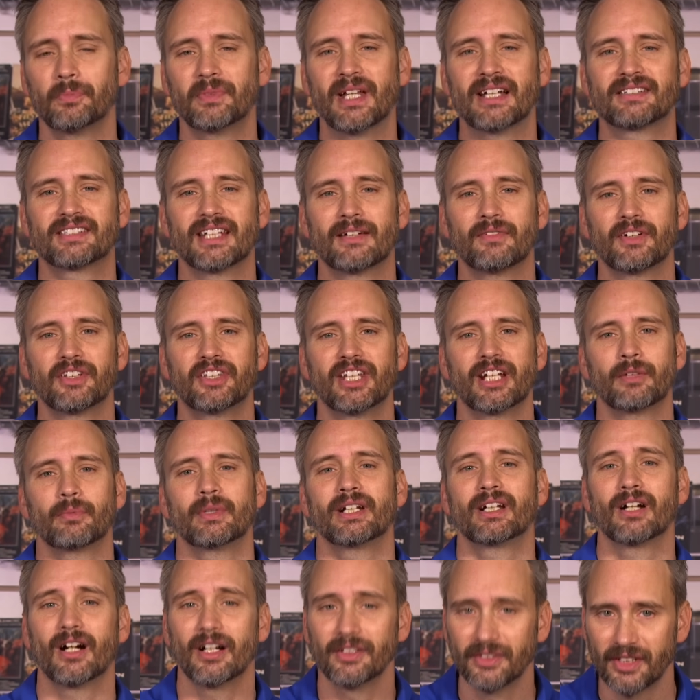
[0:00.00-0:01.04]
that's everything
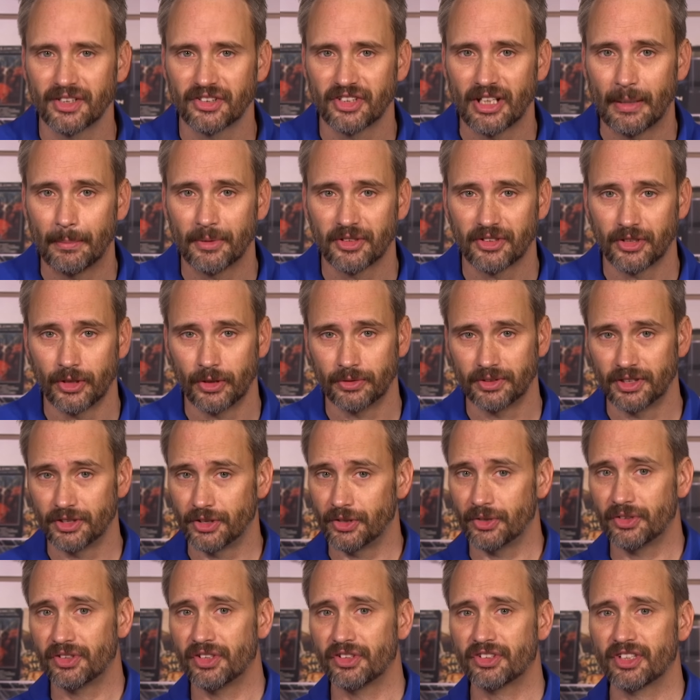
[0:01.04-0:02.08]
we caught in this episode. Did
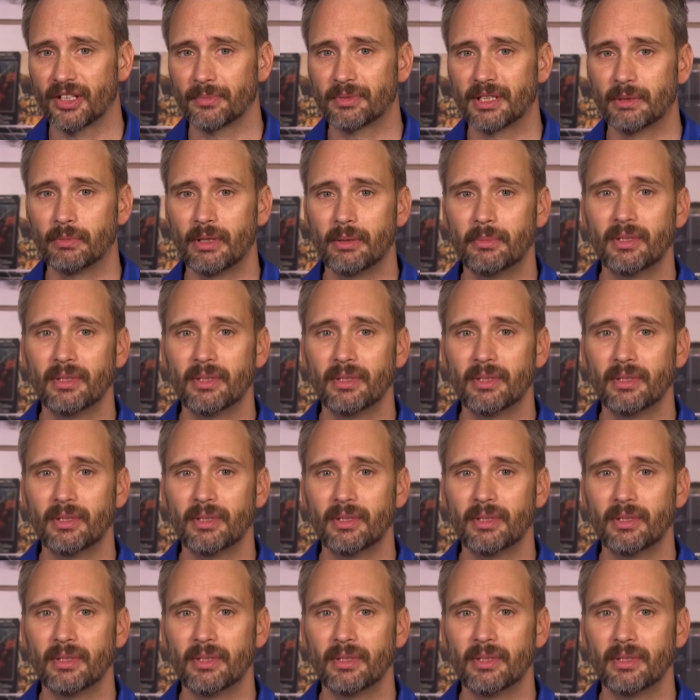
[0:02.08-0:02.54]
you see something we